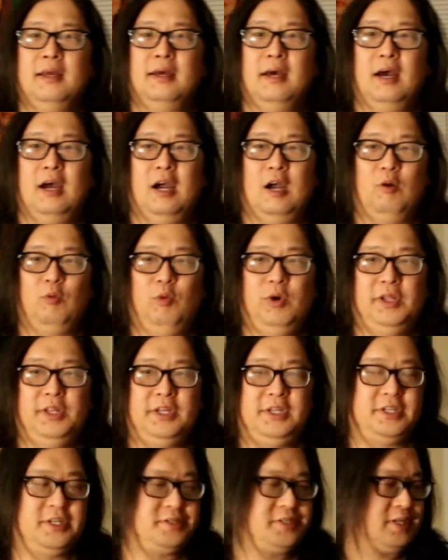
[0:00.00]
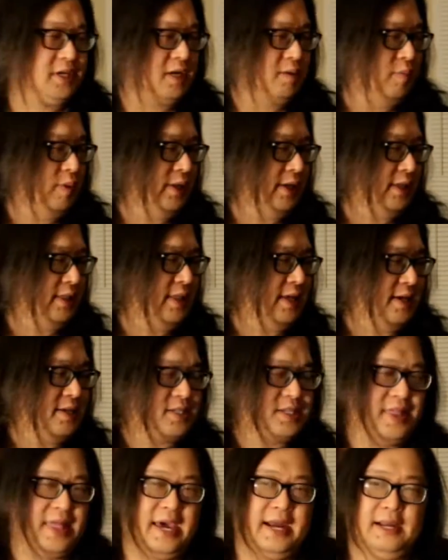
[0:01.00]
Really just to complete the
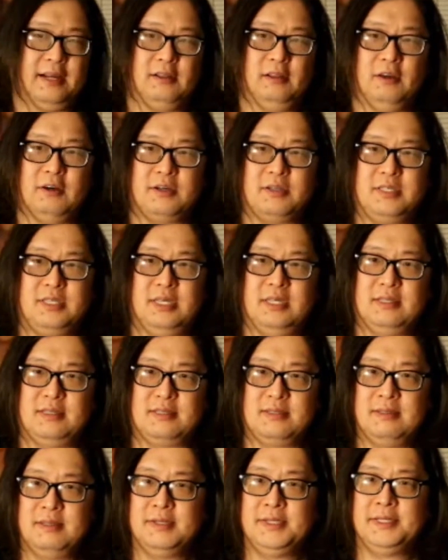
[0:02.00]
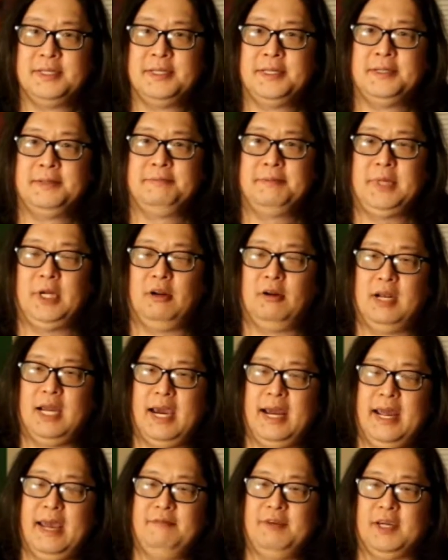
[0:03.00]
aesthetic look, since, you know,
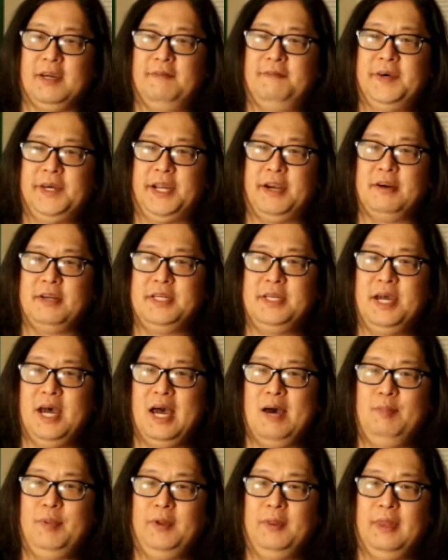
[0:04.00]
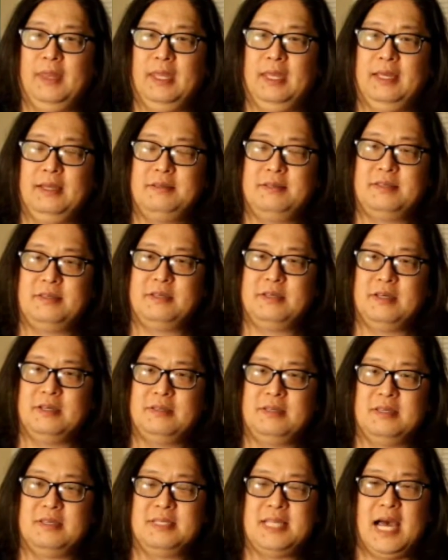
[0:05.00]
not having a figured top, it's
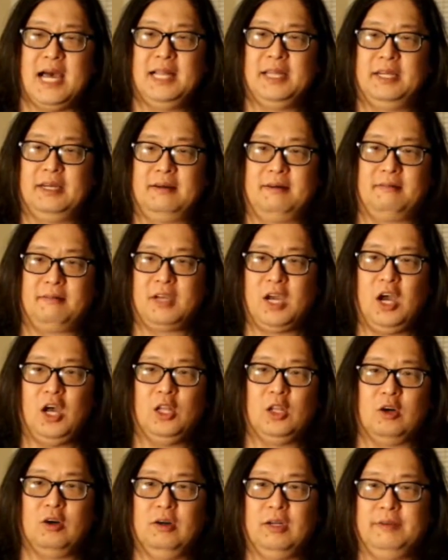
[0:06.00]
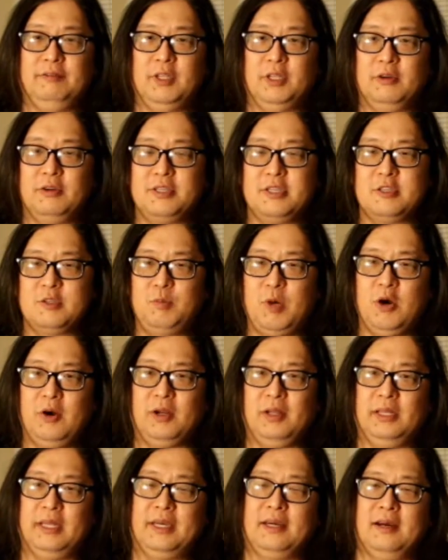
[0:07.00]
just a solid color, even though it's a
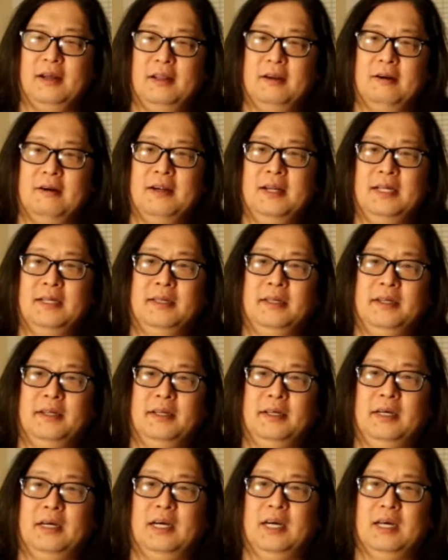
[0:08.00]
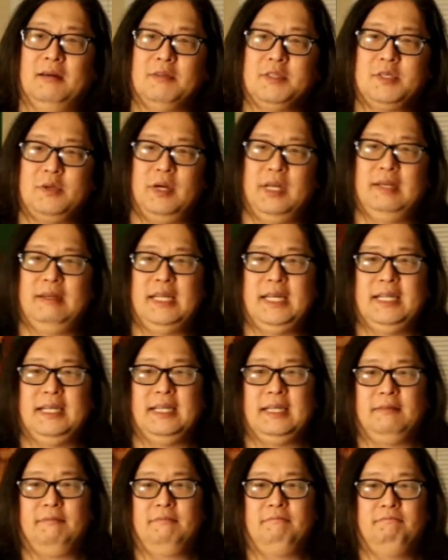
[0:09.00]
sparkly color. So I needed
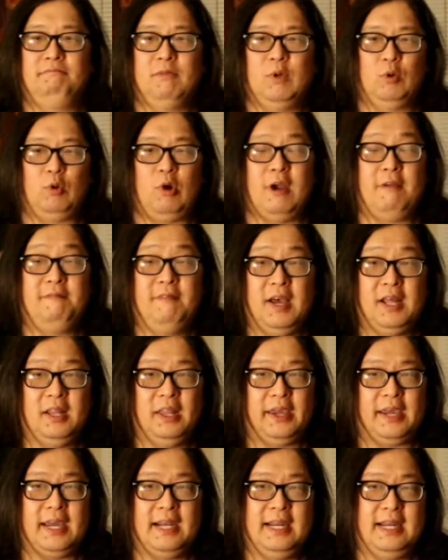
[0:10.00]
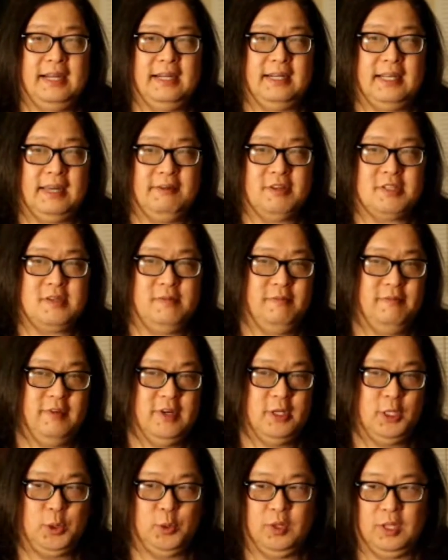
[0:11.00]
it, or I felt like I needed to give it some
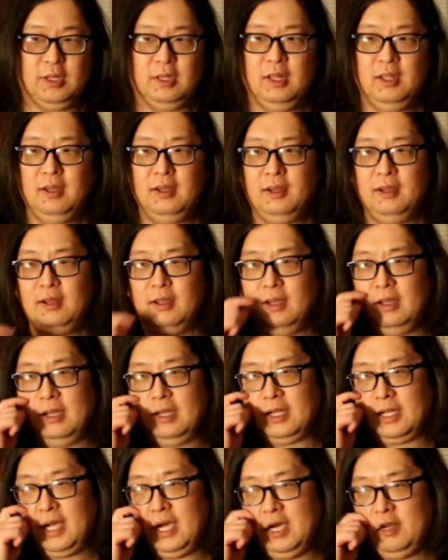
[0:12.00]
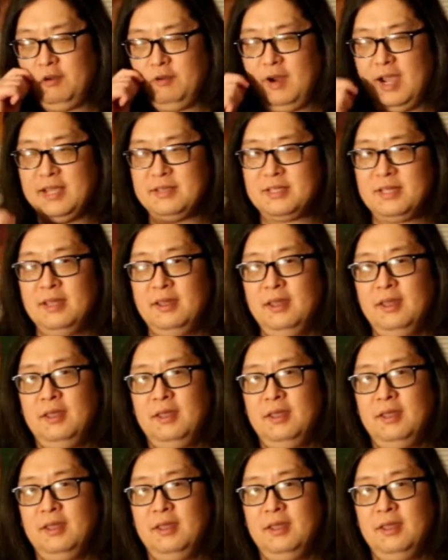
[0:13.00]
visual contrast.